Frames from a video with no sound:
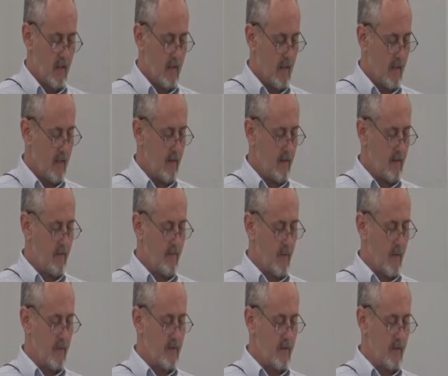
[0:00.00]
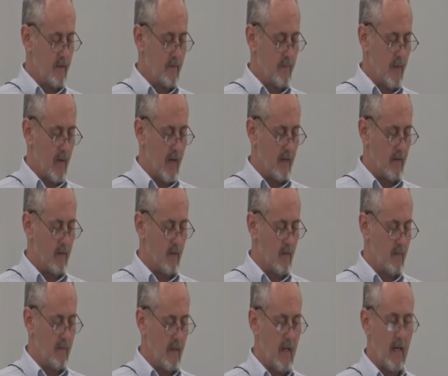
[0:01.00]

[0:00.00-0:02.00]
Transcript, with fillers: They hear the voice of the bridegroom